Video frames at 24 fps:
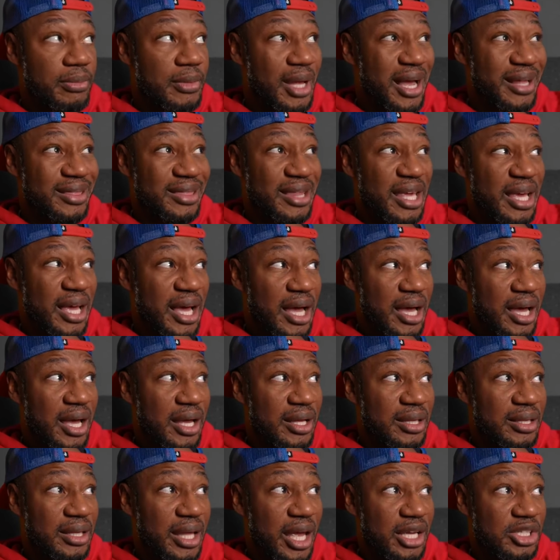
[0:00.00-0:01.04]
I think I
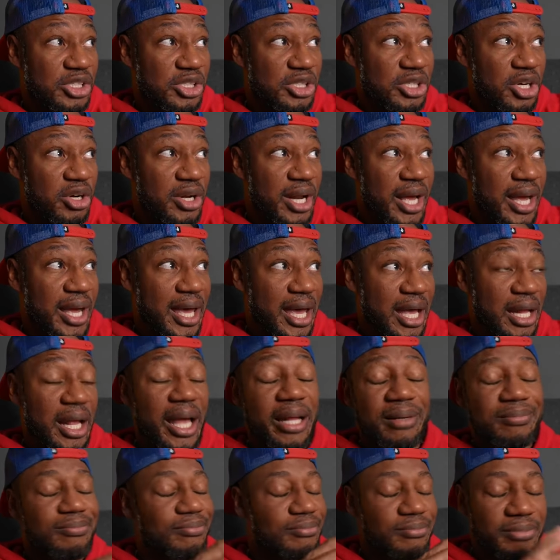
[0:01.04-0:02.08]
that shirt I had, I
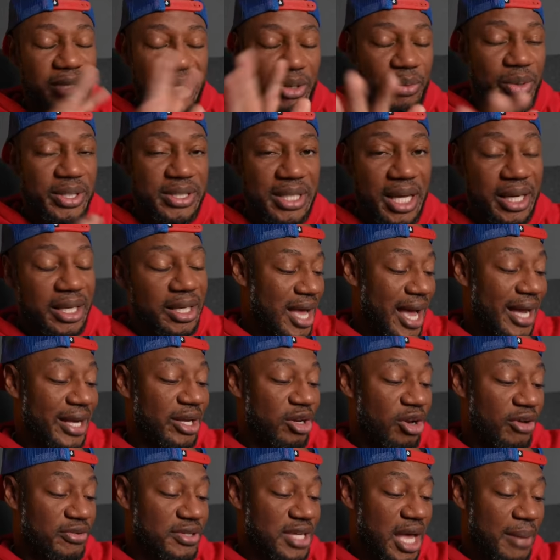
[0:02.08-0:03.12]
had anyways, I, can, I get
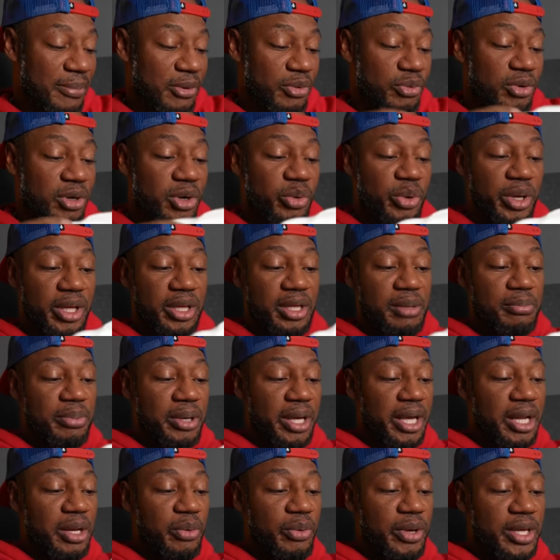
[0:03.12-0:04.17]
off topic real quickly, but
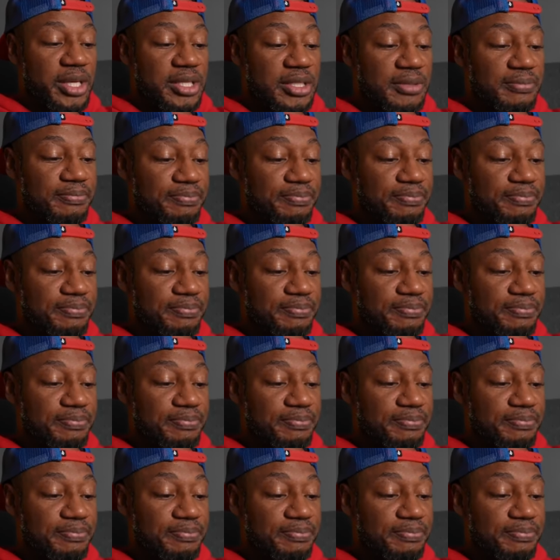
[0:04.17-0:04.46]
anyways,